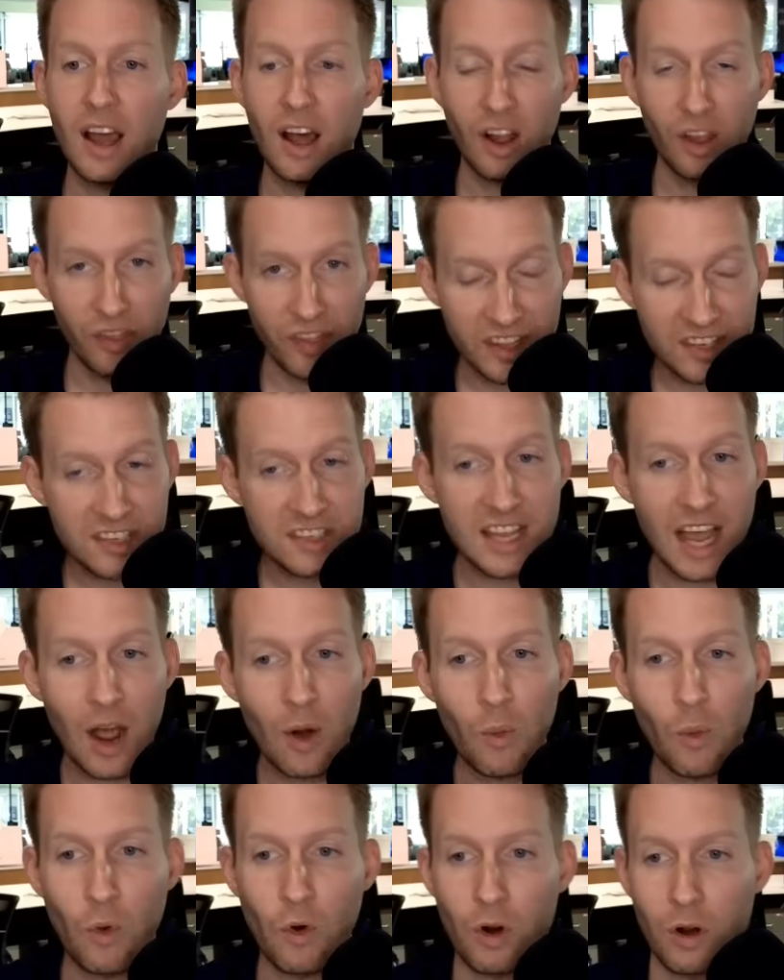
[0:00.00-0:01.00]
This is how
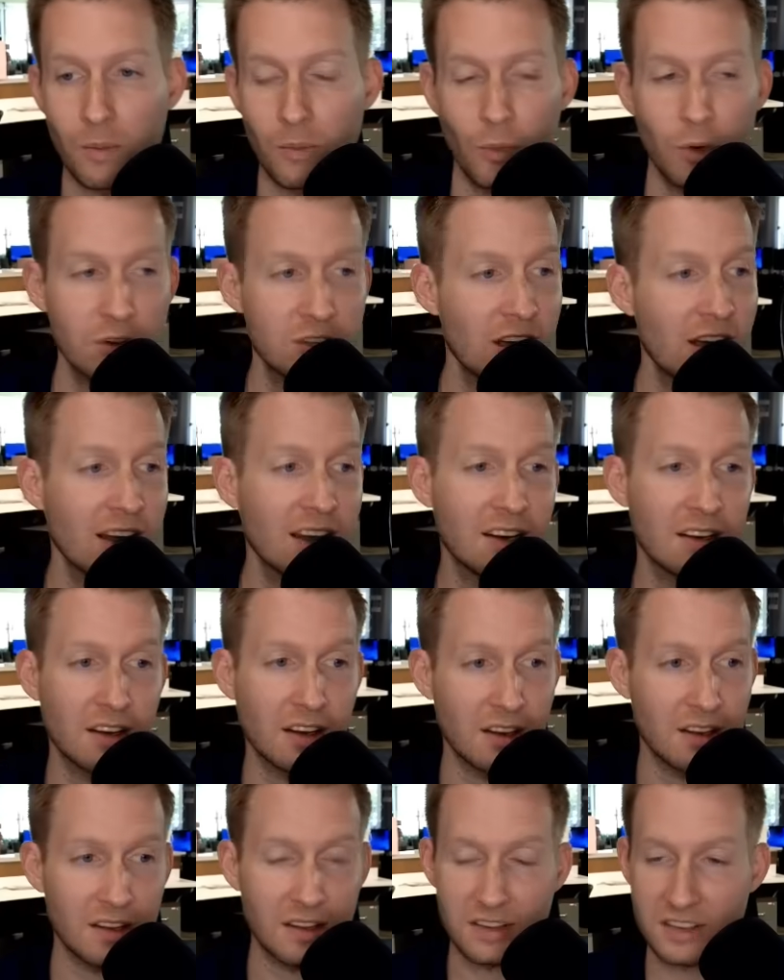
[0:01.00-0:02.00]
warm. We're talking
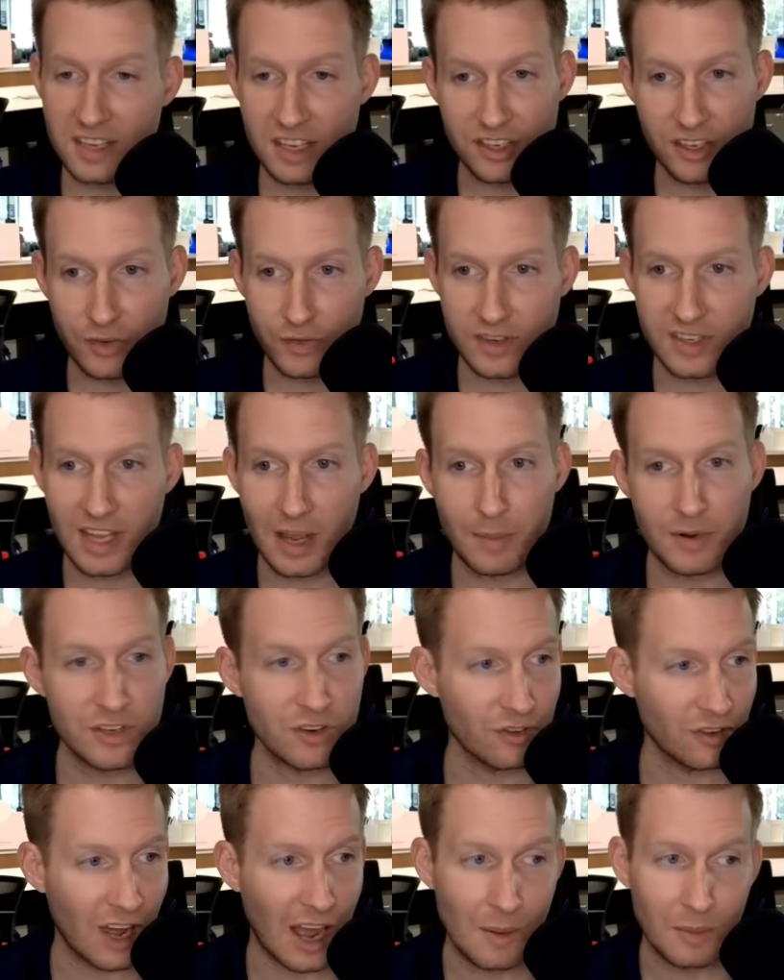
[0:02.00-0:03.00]
sea surface temperature
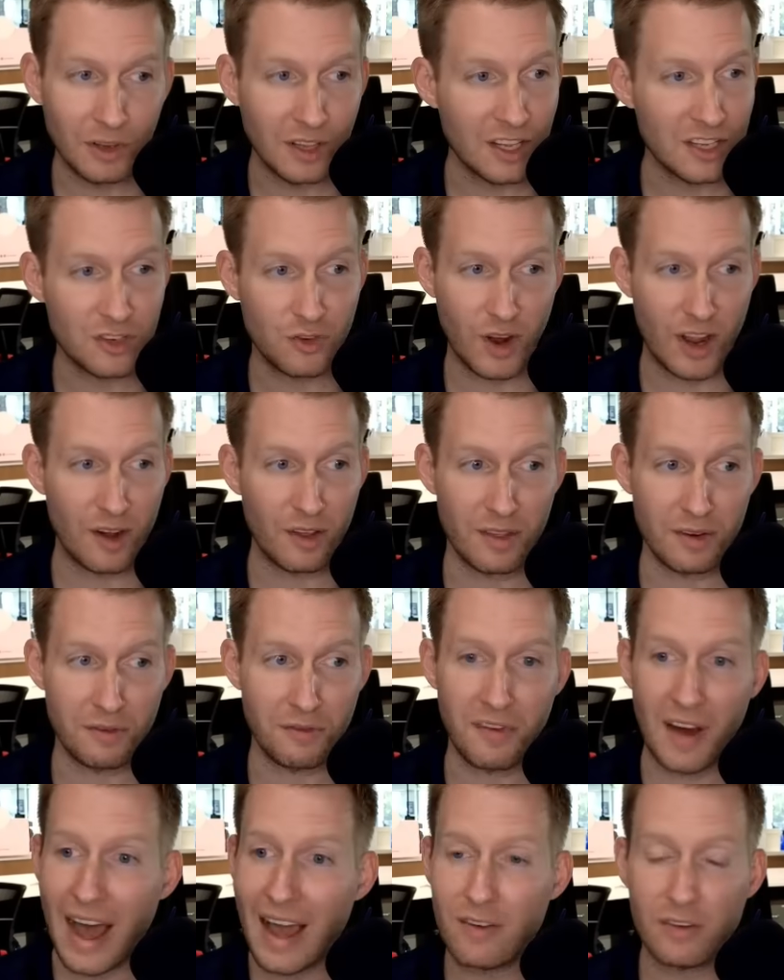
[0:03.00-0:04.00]
anomalies greater than
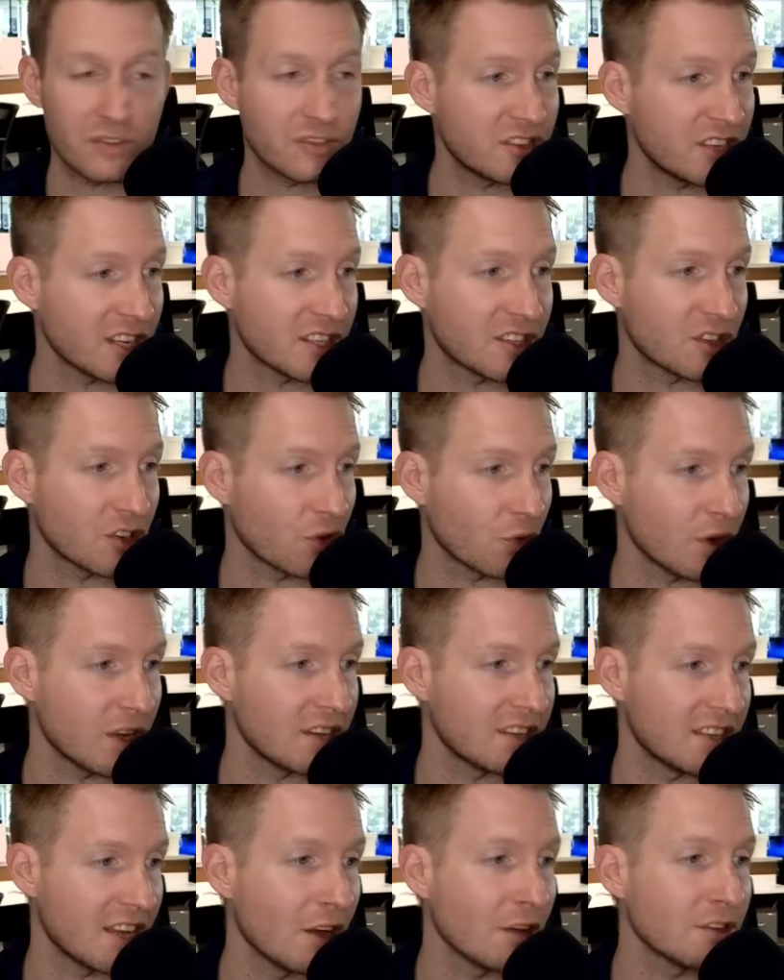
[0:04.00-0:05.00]
5 or 6 degrees
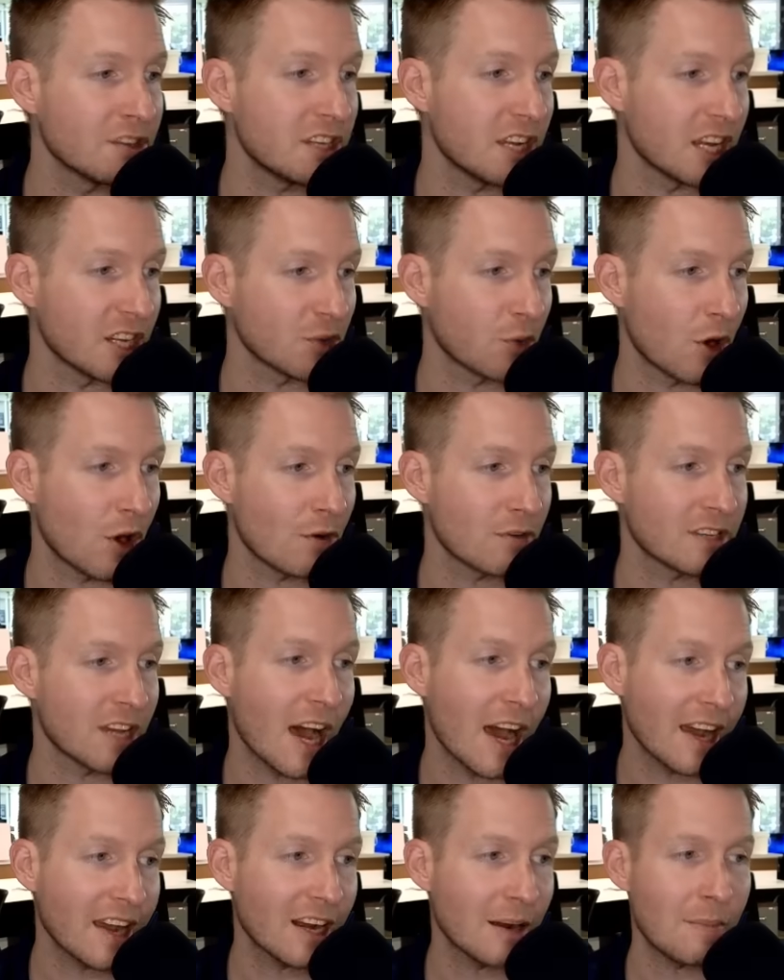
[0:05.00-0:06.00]
Celsius, where you're
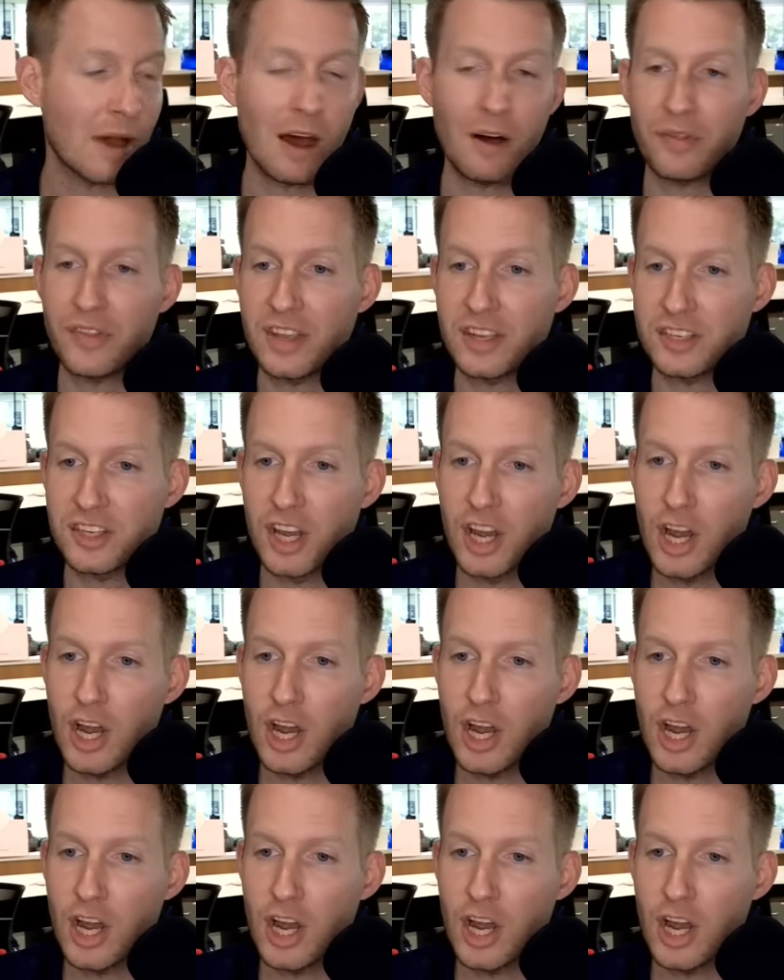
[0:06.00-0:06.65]
talking about this